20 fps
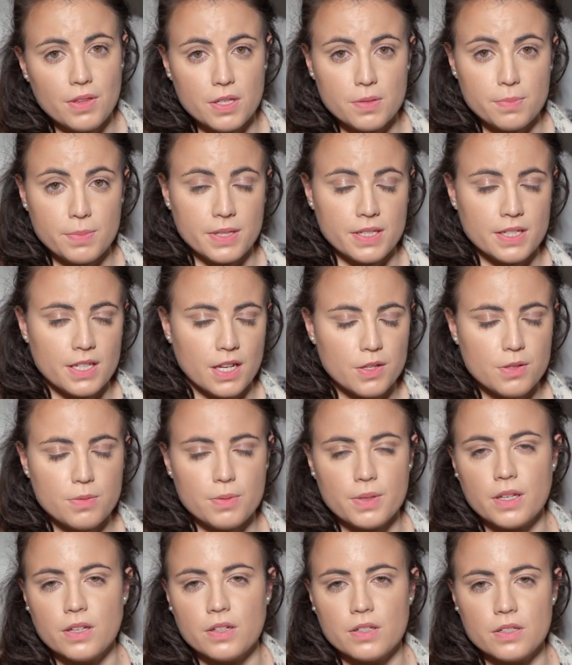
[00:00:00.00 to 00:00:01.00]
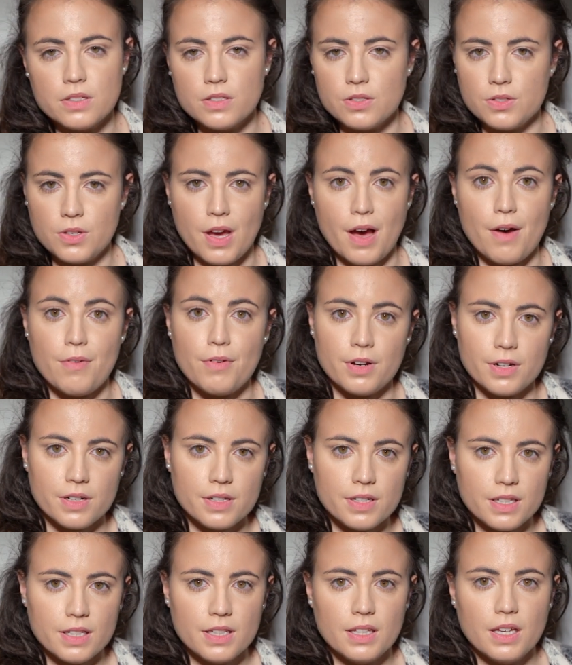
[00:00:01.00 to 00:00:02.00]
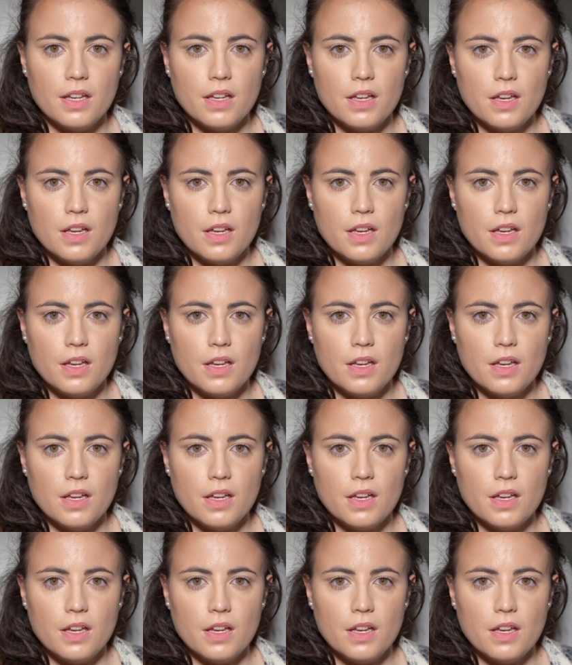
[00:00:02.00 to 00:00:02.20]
this piece sounds because you have heard it,